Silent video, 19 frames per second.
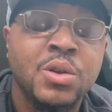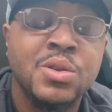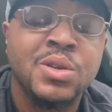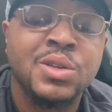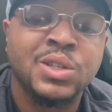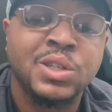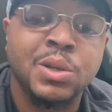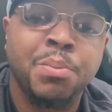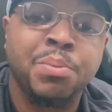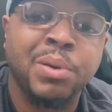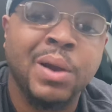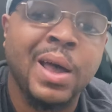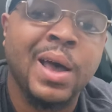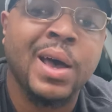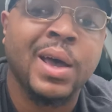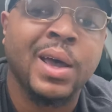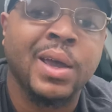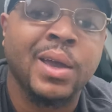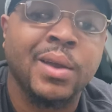
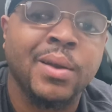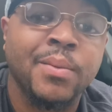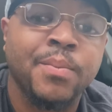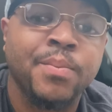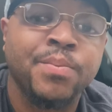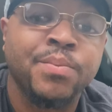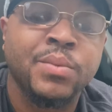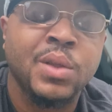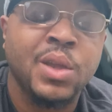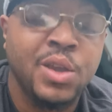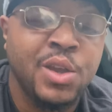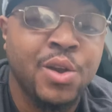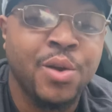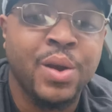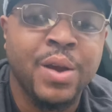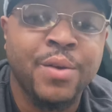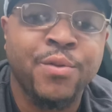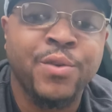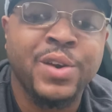supply your
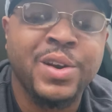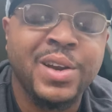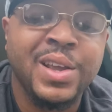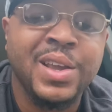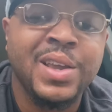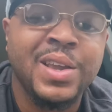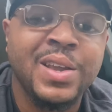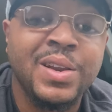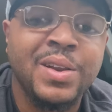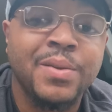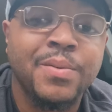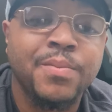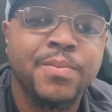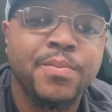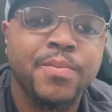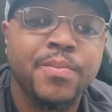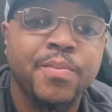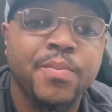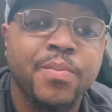every need.
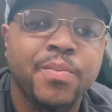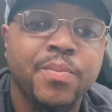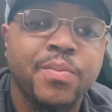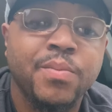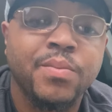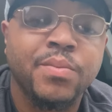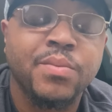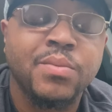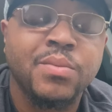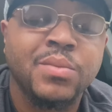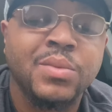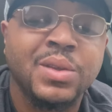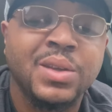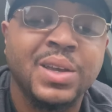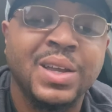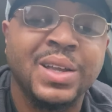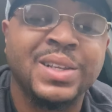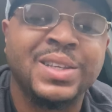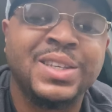
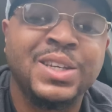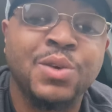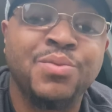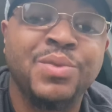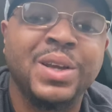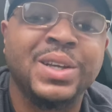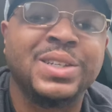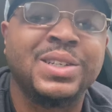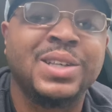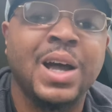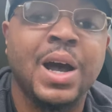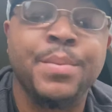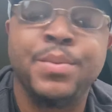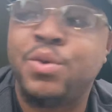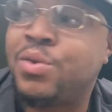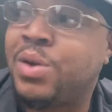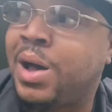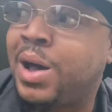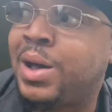Until next time,
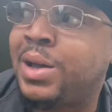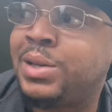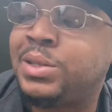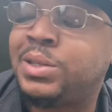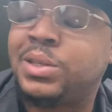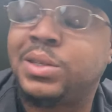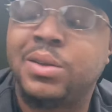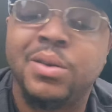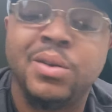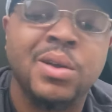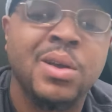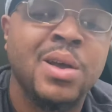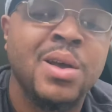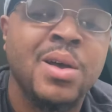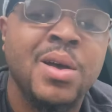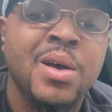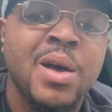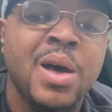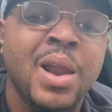you guys,
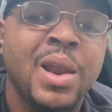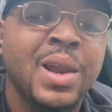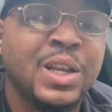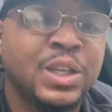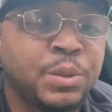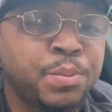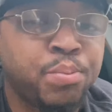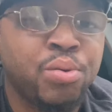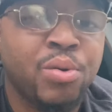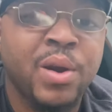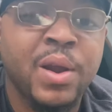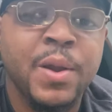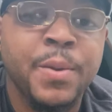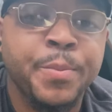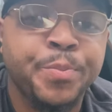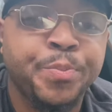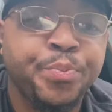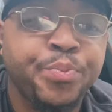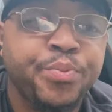let's pray.
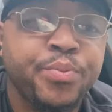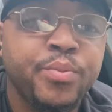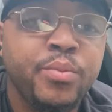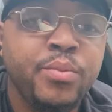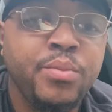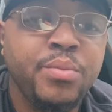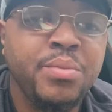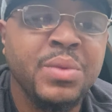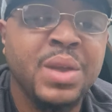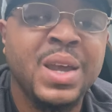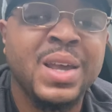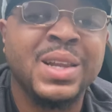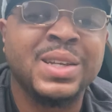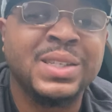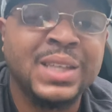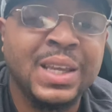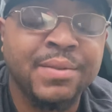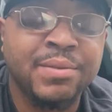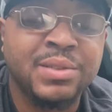And
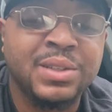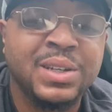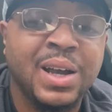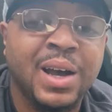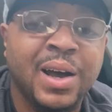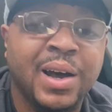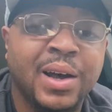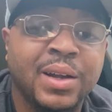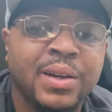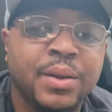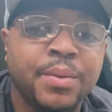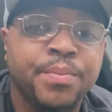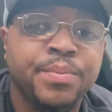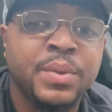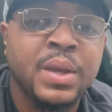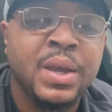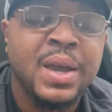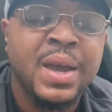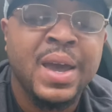let's give it to God.
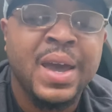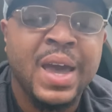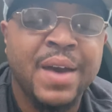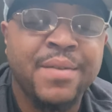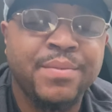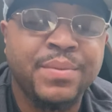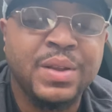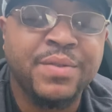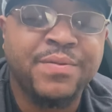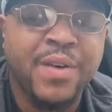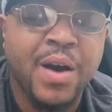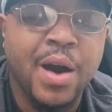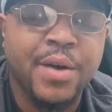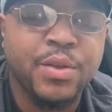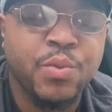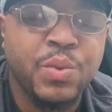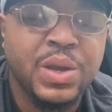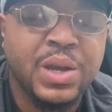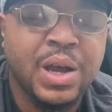Heavenly
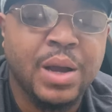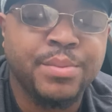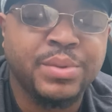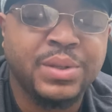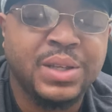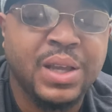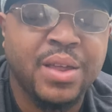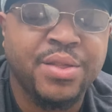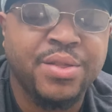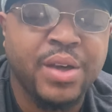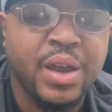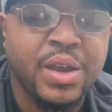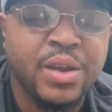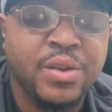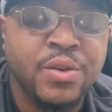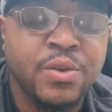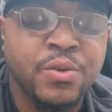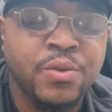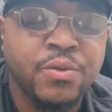Father, we come saying
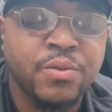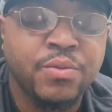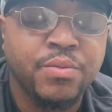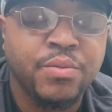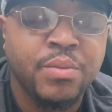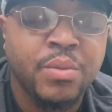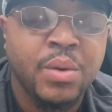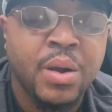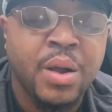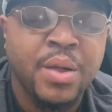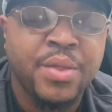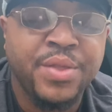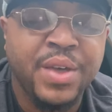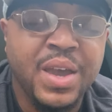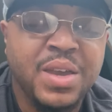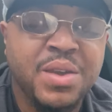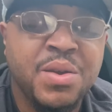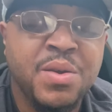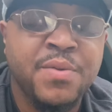thank you.
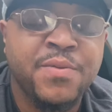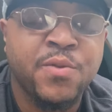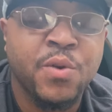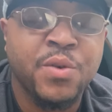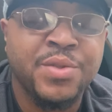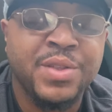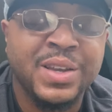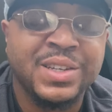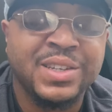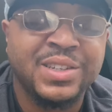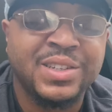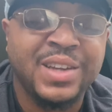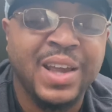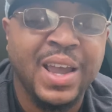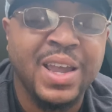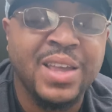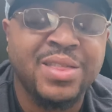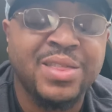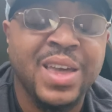Thank you for this
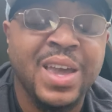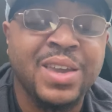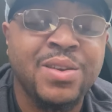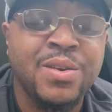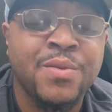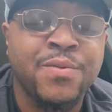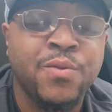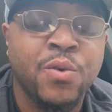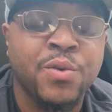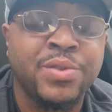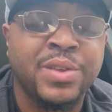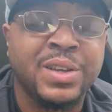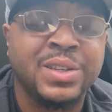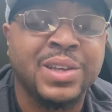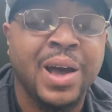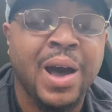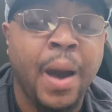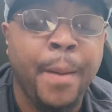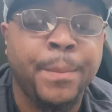day. Thank you for this
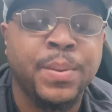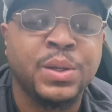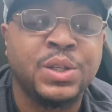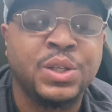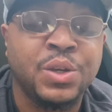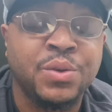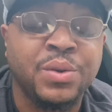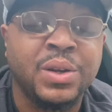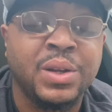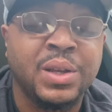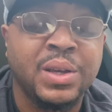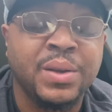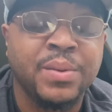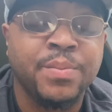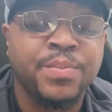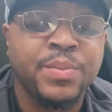opportunity.